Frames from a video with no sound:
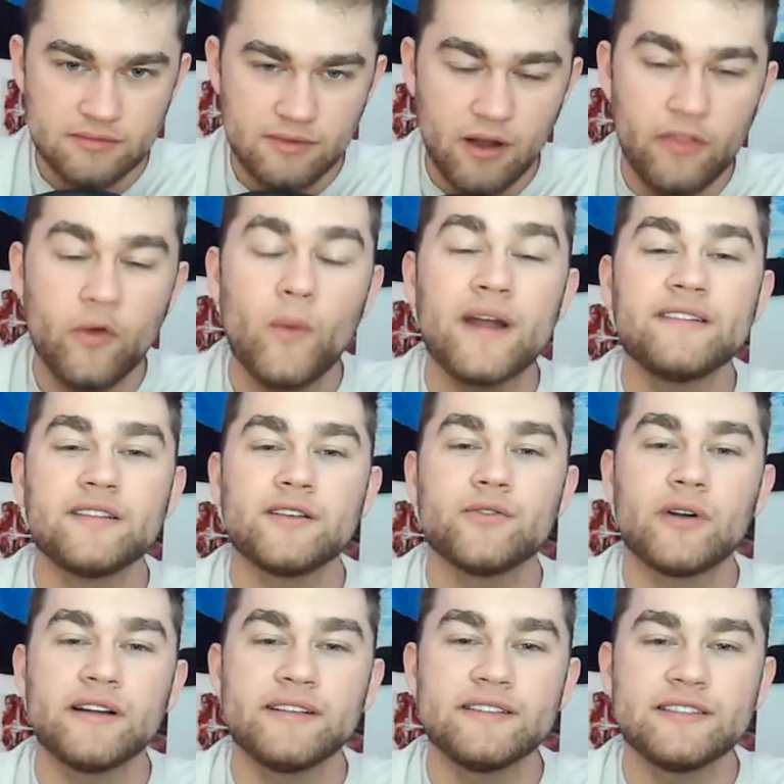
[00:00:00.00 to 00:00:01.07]
on the way to
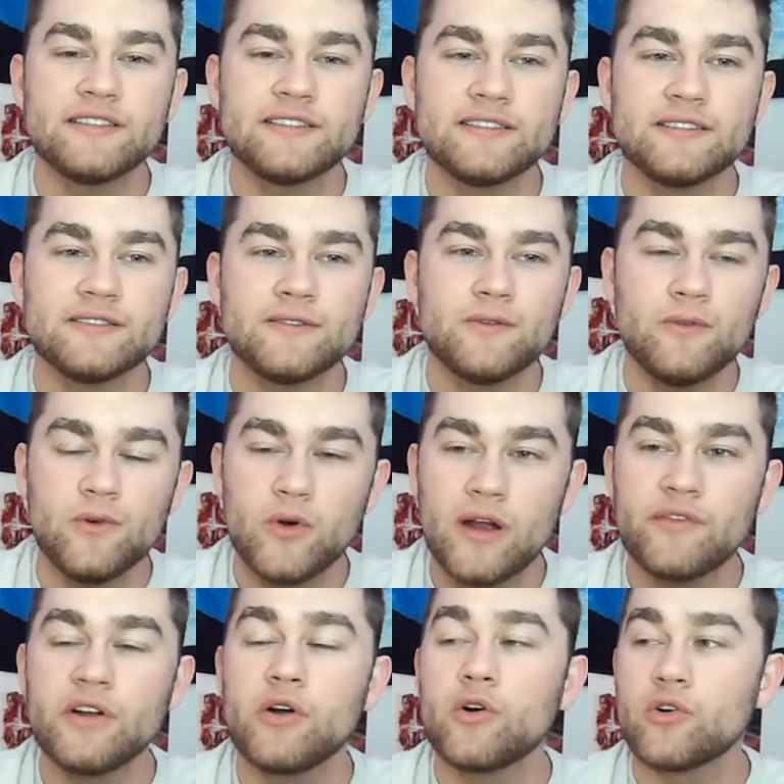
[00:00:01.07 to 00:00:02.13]
greatness, or
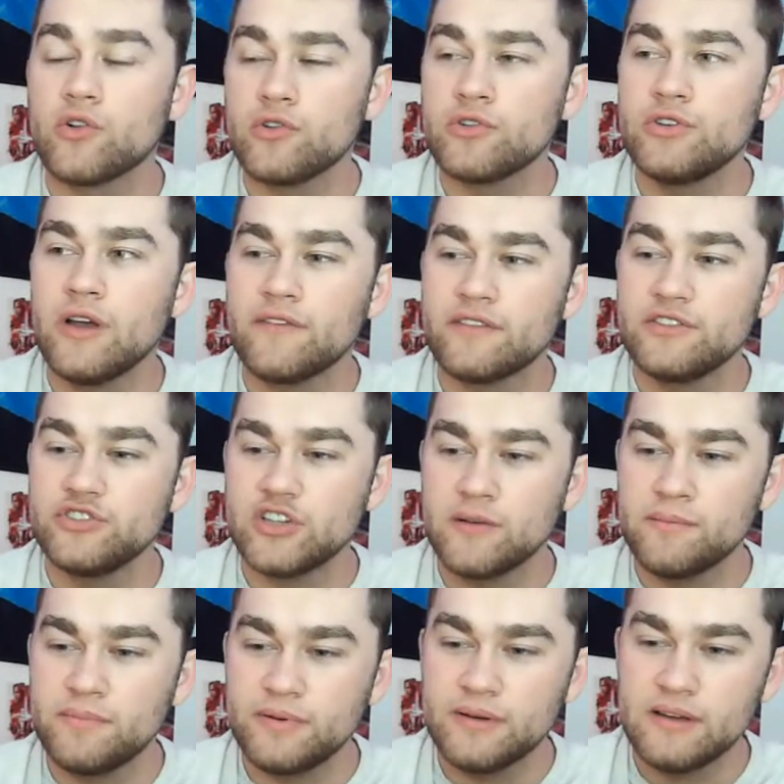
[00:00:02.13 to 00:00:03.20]
every hurdle you have to
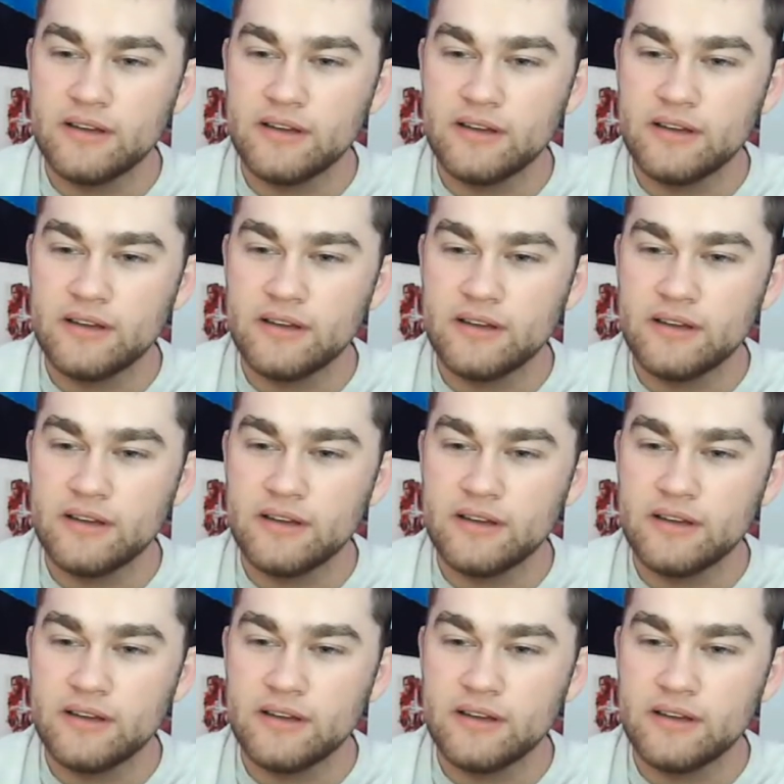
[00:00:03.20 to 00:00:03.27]
jump